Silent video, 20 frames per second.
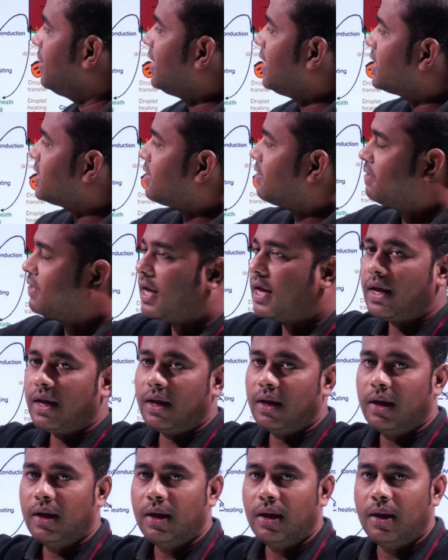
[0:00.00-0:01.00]
because of the
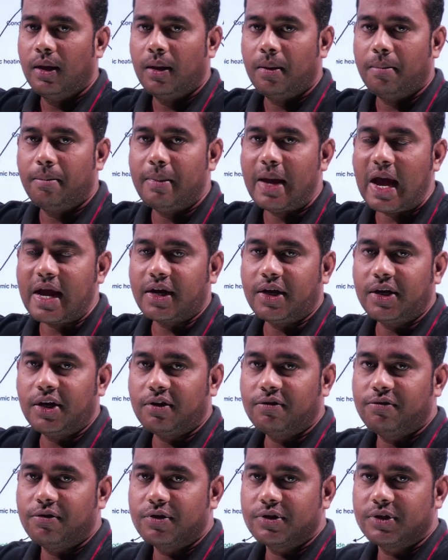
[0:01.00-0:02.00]

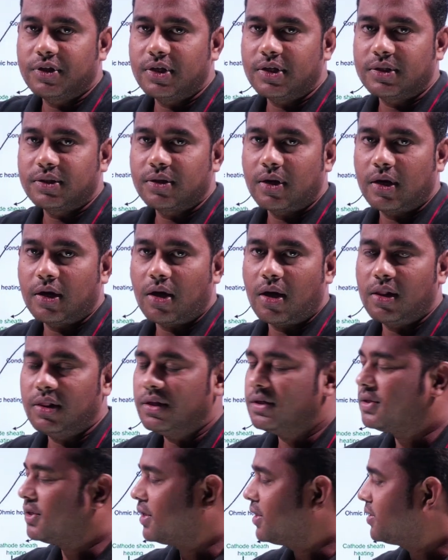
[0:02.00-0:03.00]
magnetic forces and all
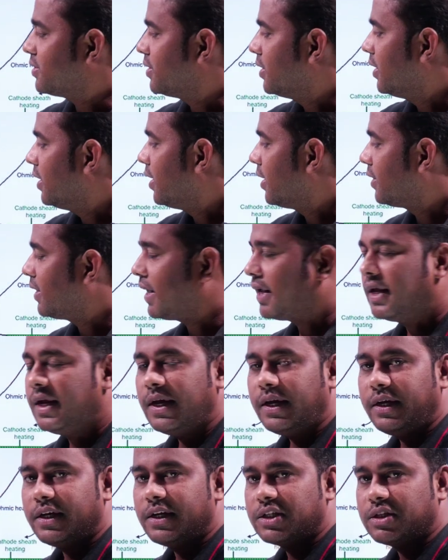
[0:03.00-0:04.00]
these things, the
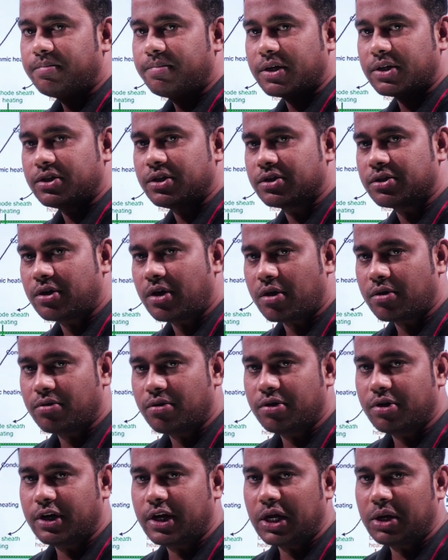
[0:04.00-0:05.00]
heat dissipation is not
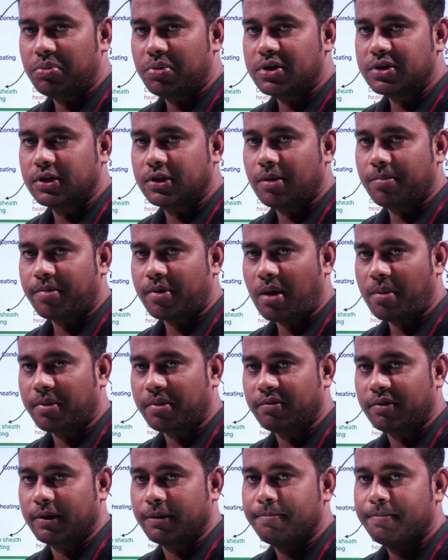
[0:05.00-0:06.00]
going to take place in a
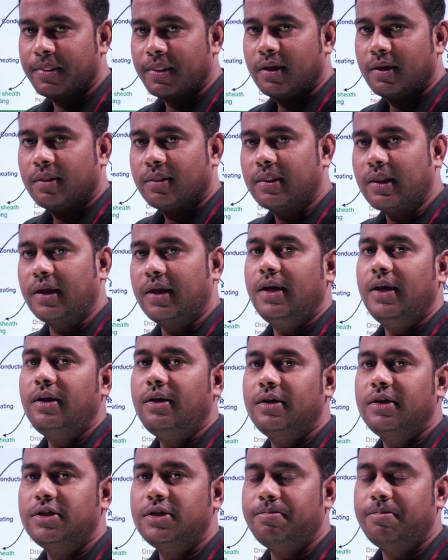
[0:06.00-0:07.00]
proper way. The
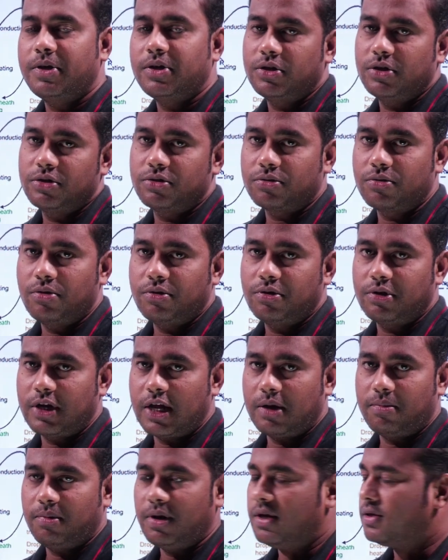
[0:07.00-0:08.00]
heat dissipation is going to
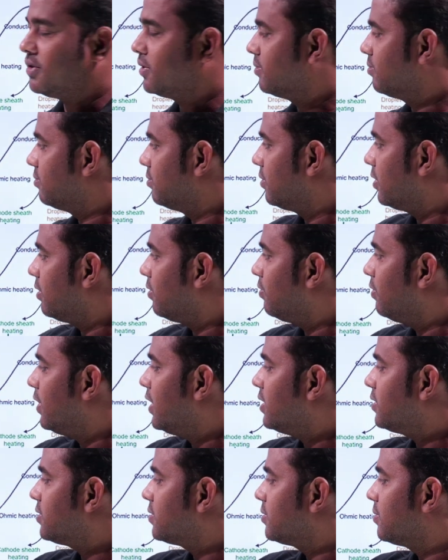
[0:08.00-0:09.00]
take place,
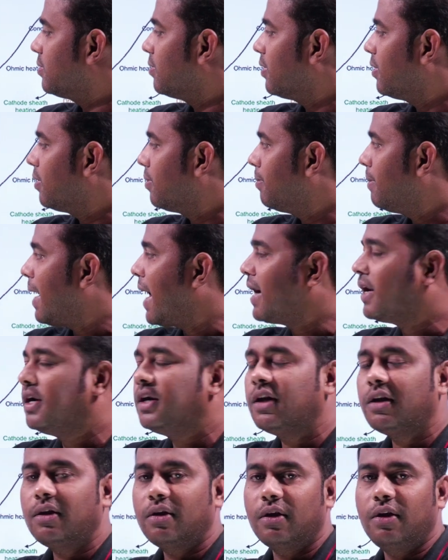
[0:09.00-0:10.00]
this
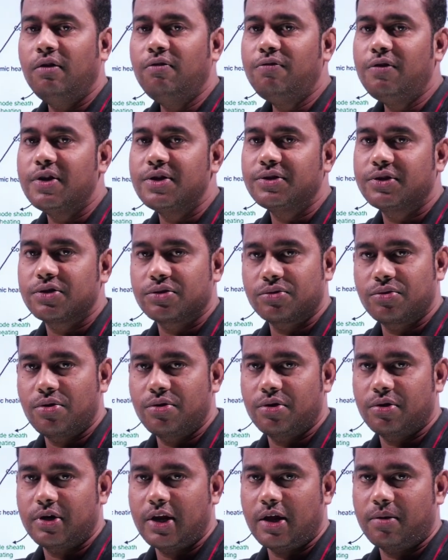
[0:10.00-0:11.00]
magnetic influence is
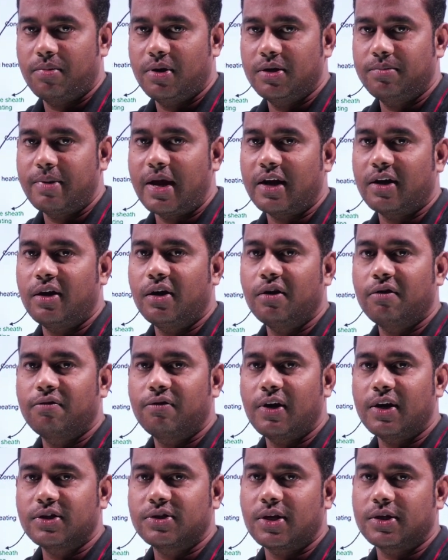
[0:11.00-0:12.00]
going to take place, magnetic
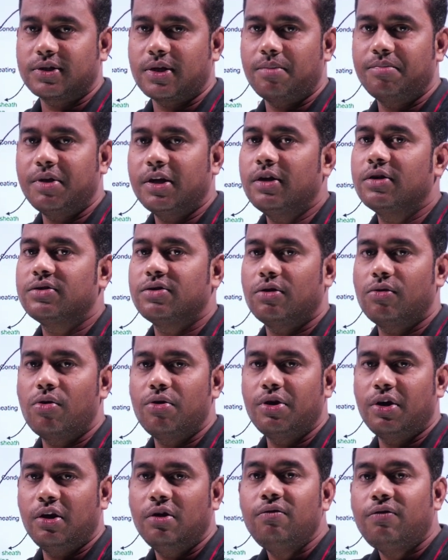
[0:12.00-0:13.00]
flux or something is
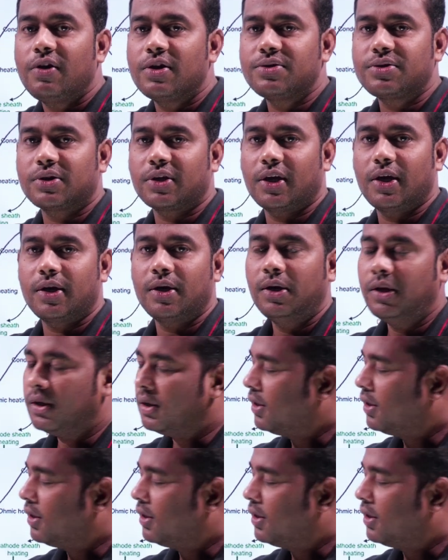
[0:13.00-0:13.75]
going to influence here.